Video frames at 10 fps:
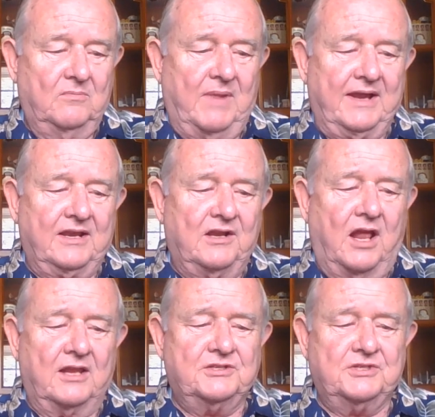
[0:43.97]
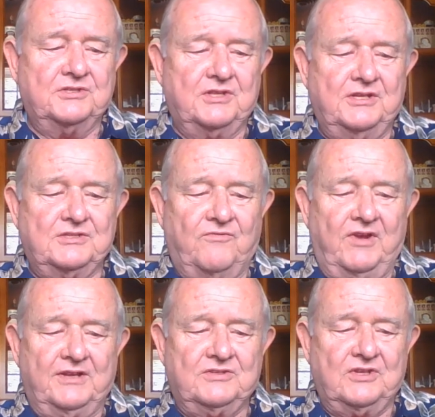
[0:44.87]
Mike acknowledges these
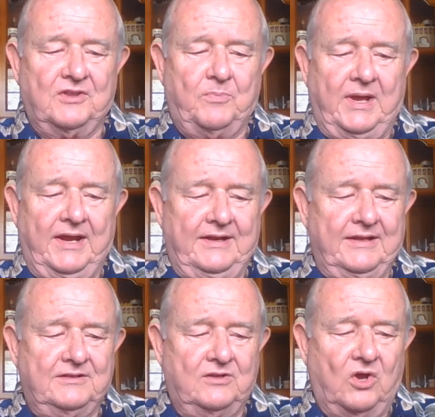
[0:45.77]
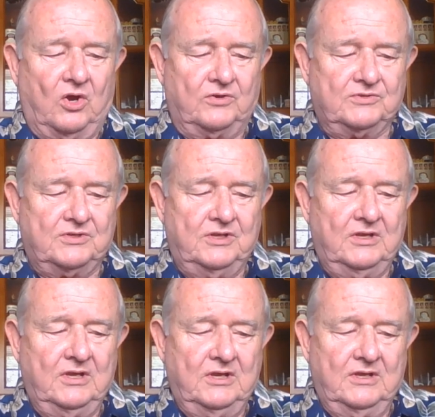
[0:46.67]
events and the pain
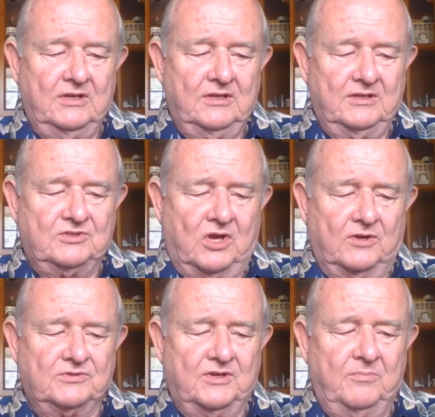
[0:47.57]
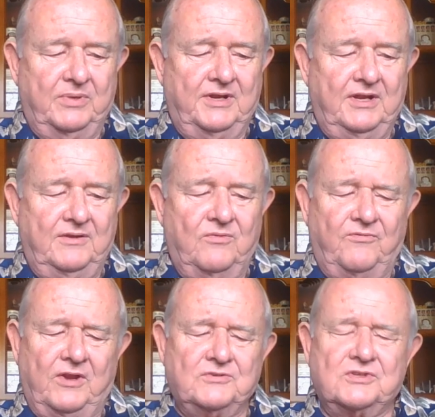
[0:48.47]
that's caused him, but he
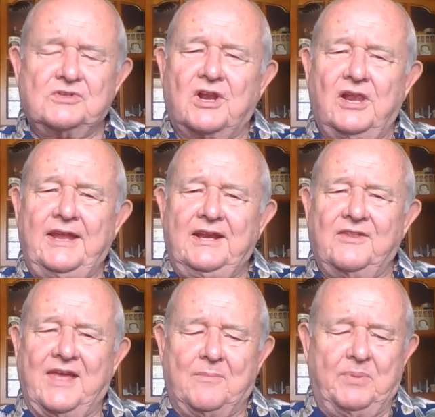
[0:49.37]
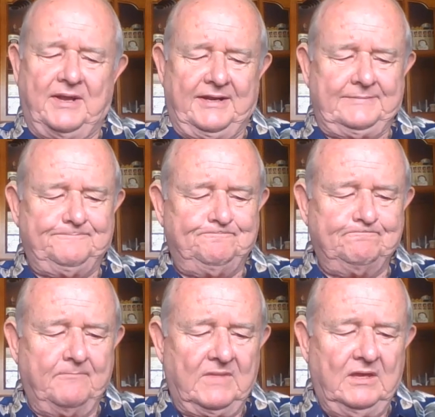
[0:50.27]
refuses to cling to that pain.
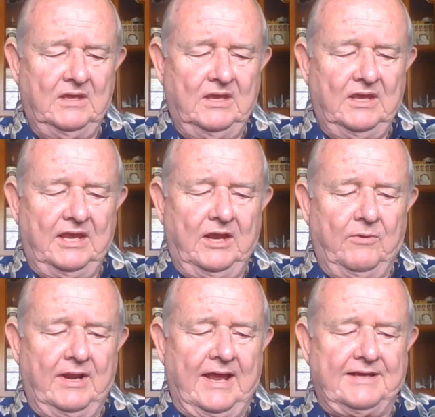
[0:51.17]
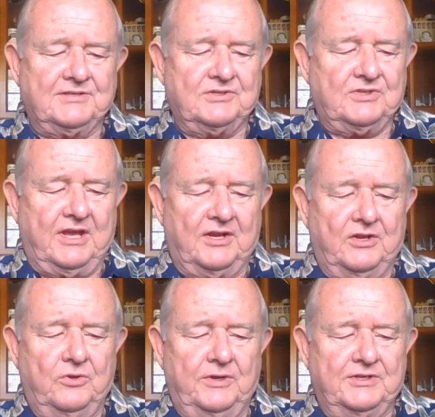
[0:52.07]
He realizes that
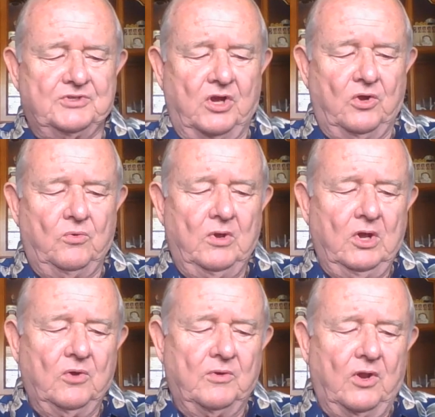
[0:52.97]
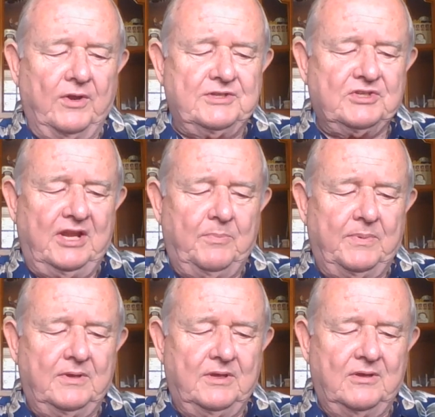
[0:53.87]
doing so would only steep
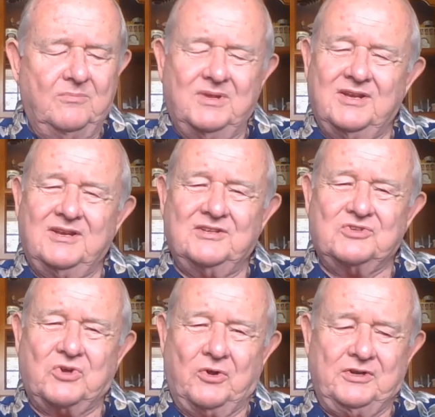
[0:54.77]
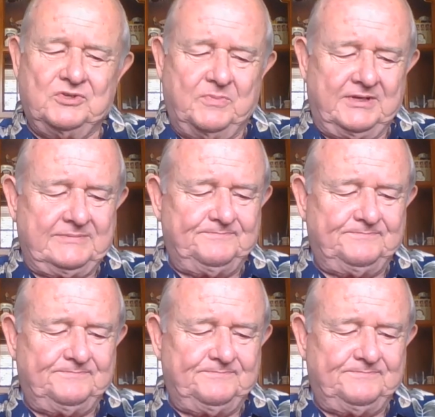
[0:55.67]
him in discouragement,